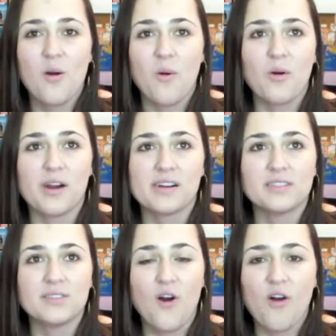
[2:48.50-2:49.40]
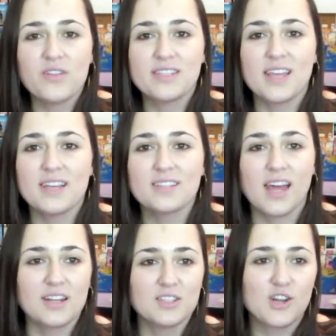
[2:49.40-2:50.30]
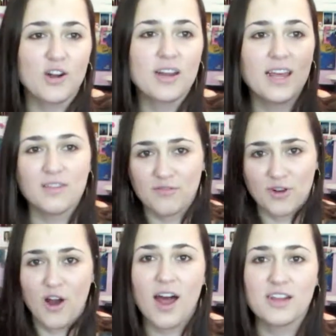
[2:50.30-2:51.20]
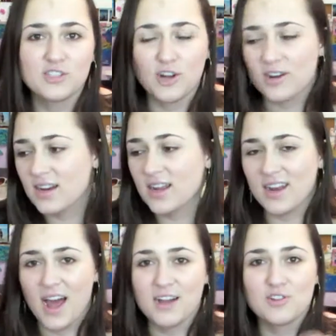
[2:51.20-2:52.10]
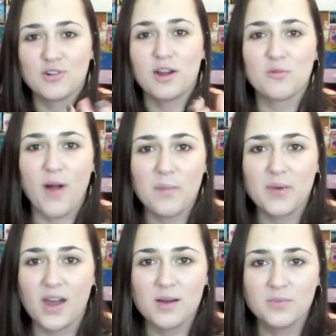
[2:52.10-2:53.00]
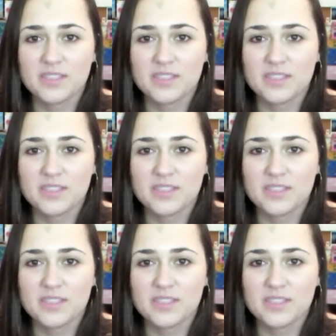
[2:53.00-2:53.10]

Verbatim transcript: or all these things, and I'd started it and forgot I started it and had to try to wrap it up,